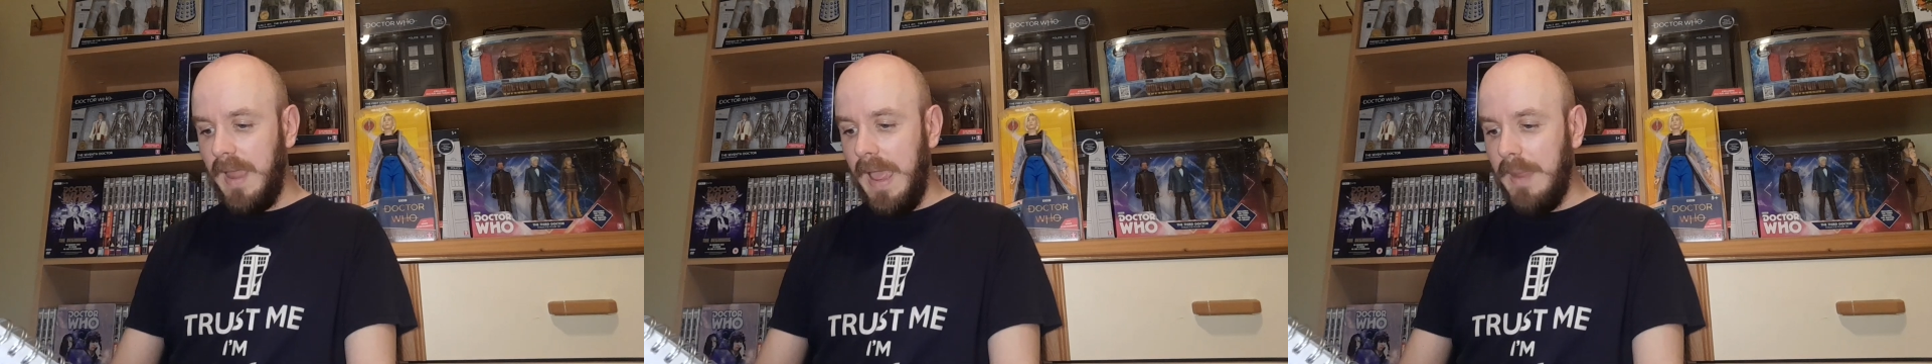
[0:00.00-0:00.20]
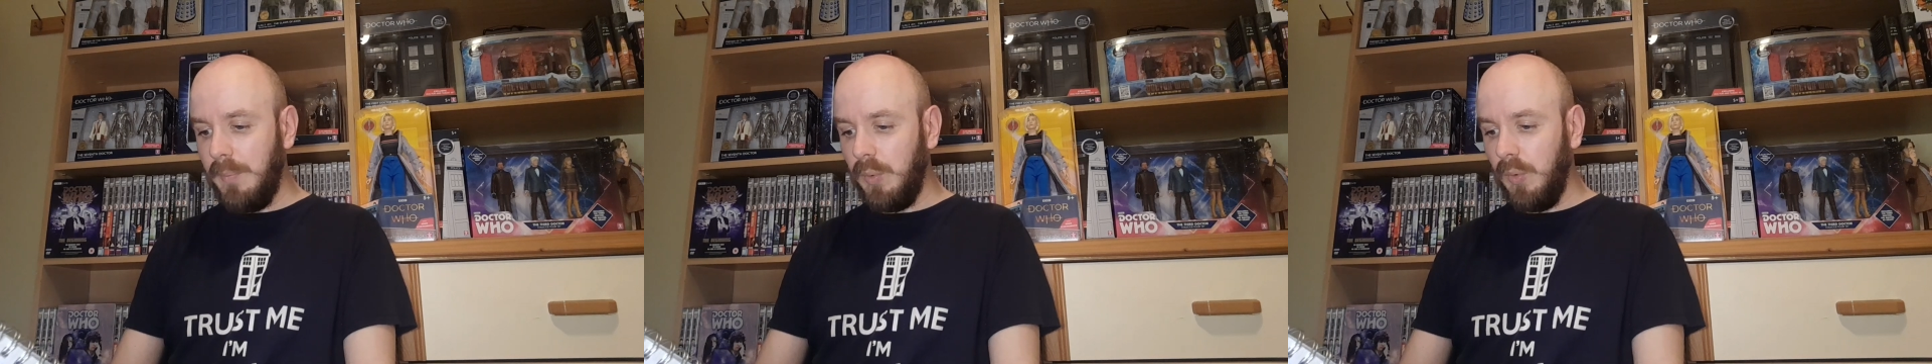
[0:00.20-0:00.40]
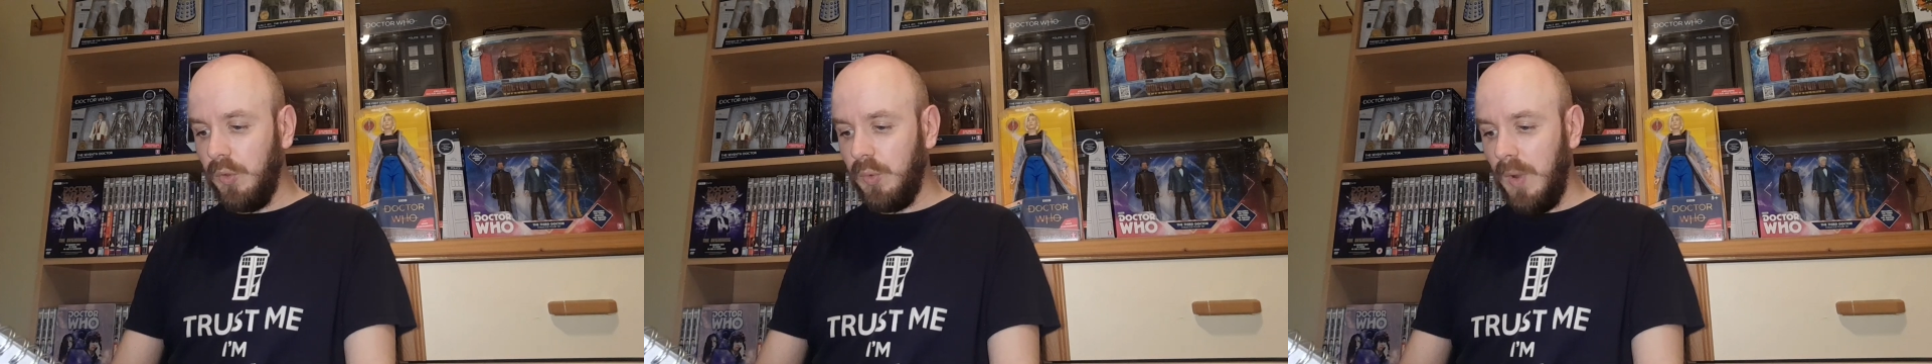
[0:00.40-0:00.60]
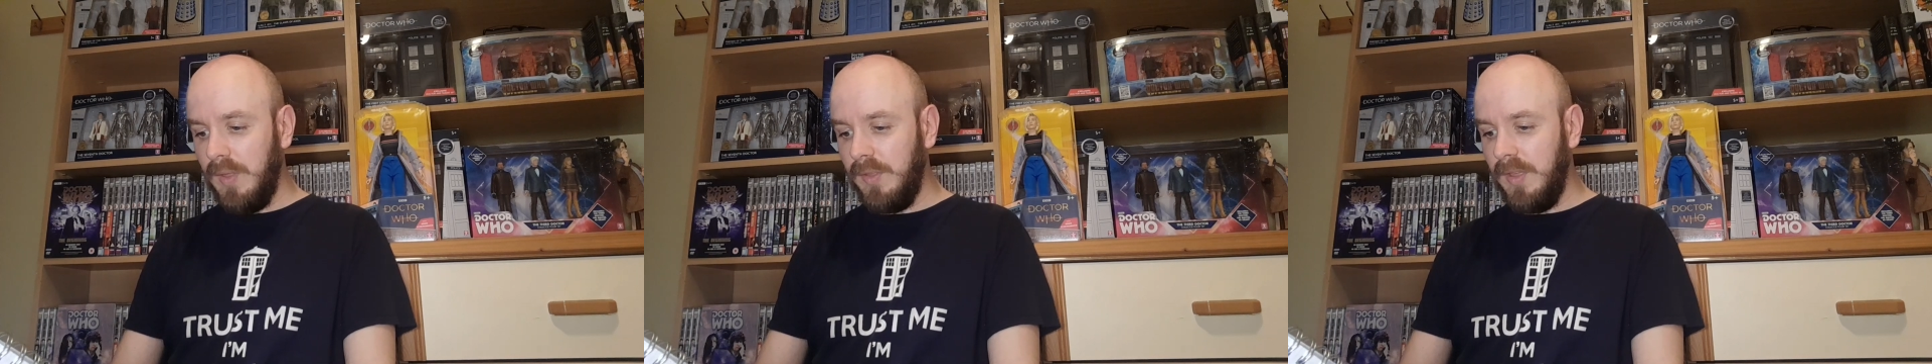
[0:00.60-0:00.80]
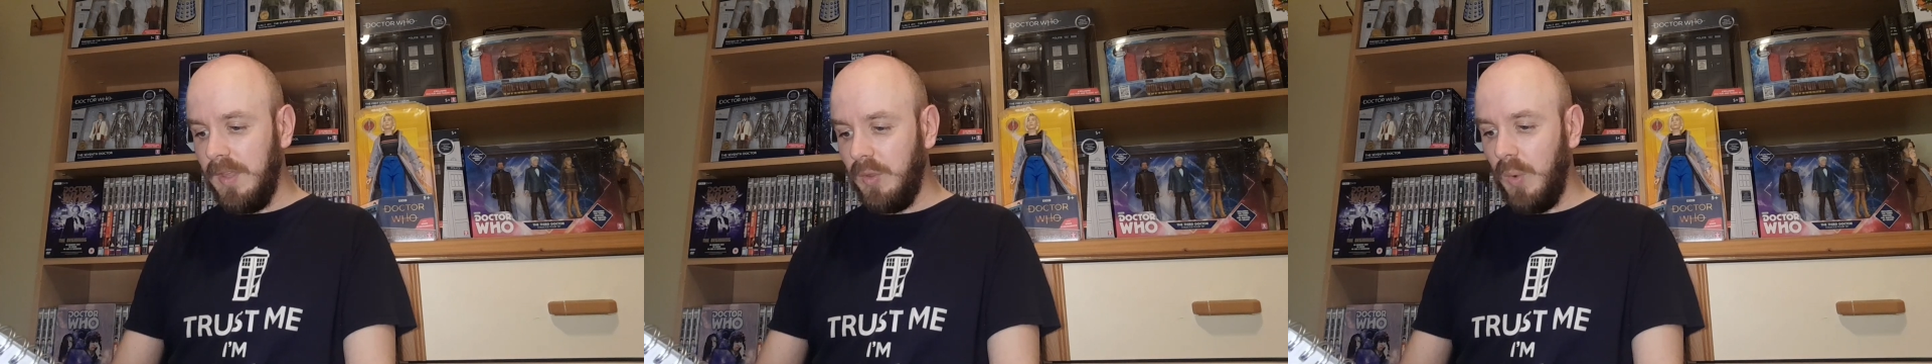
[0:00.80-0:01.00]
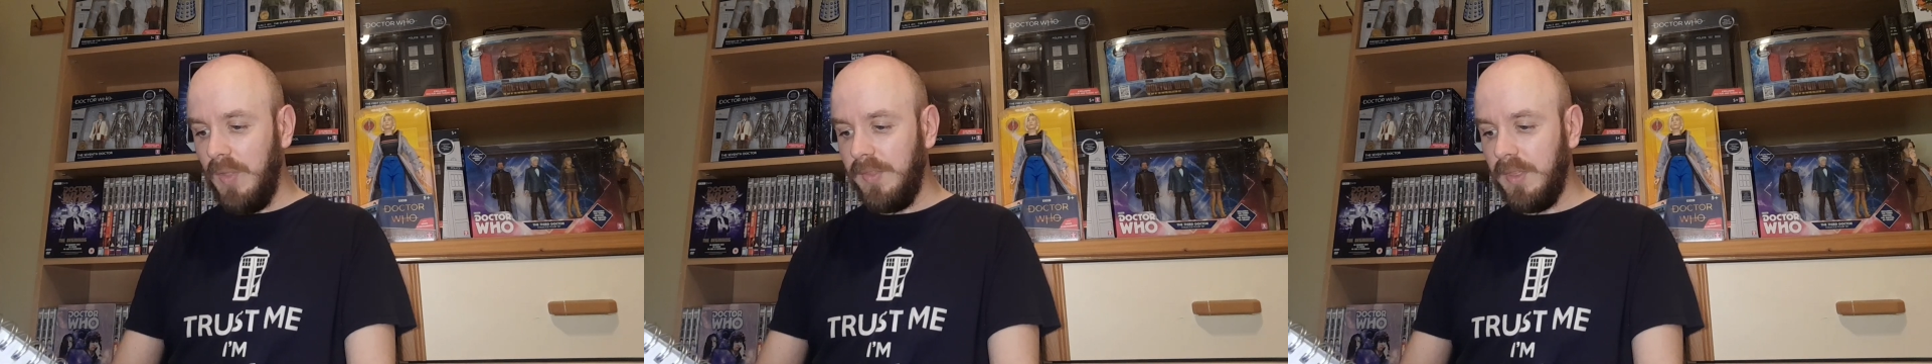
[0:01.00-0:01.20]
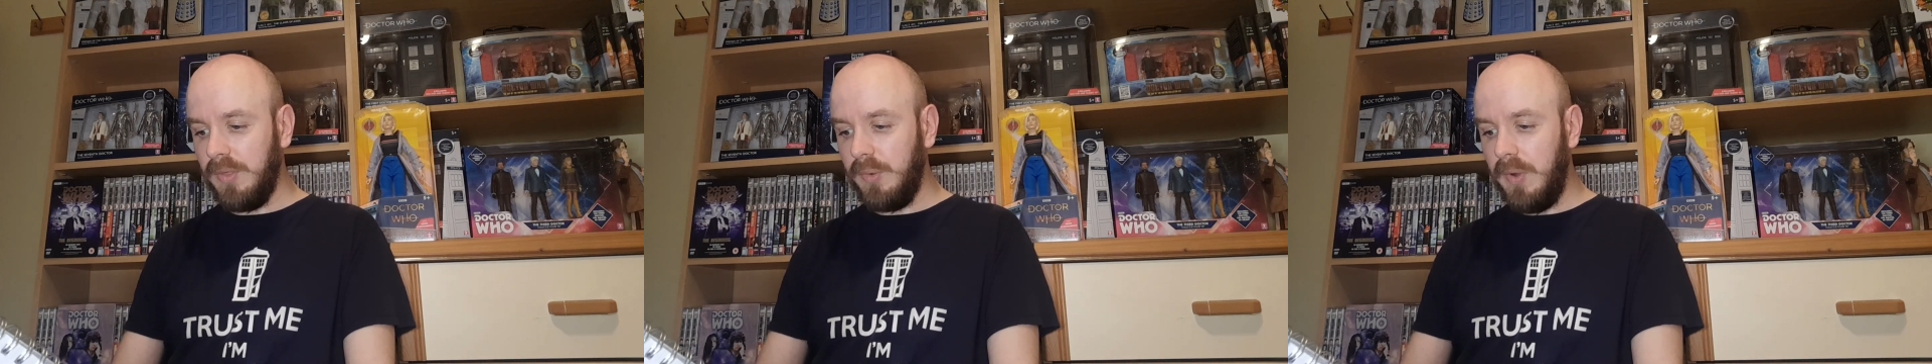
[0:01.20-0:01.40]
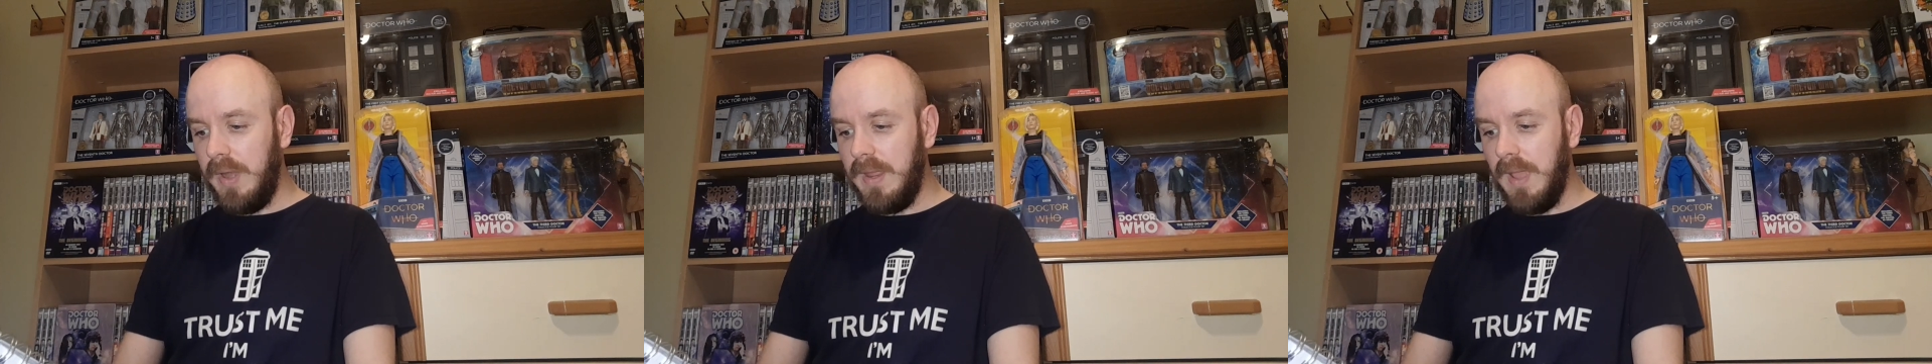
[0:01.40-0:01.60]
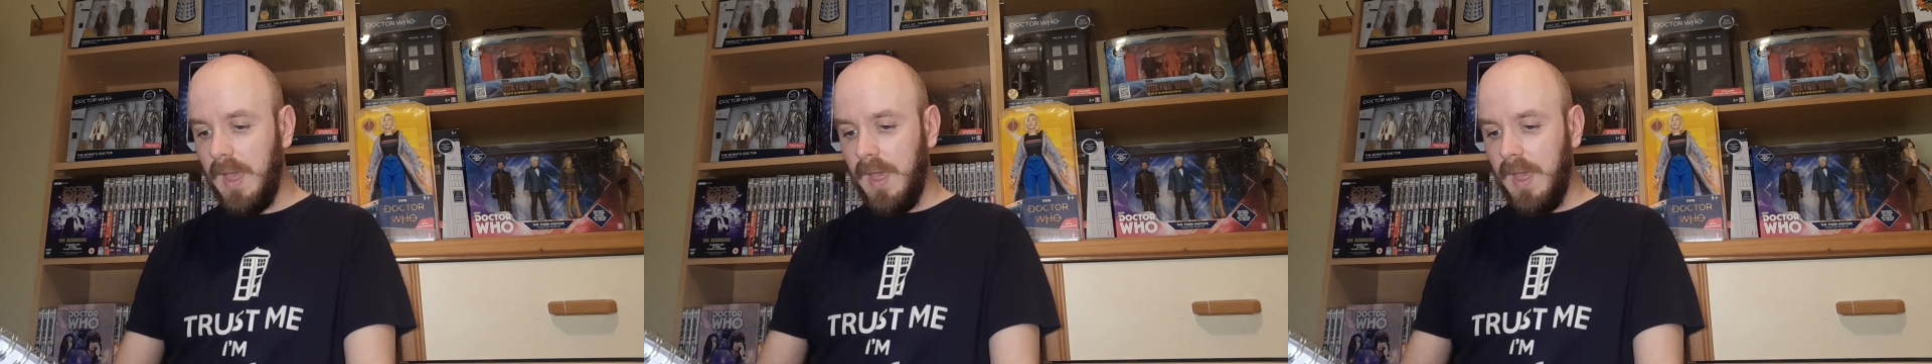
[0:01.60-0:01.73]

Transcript: April 2023,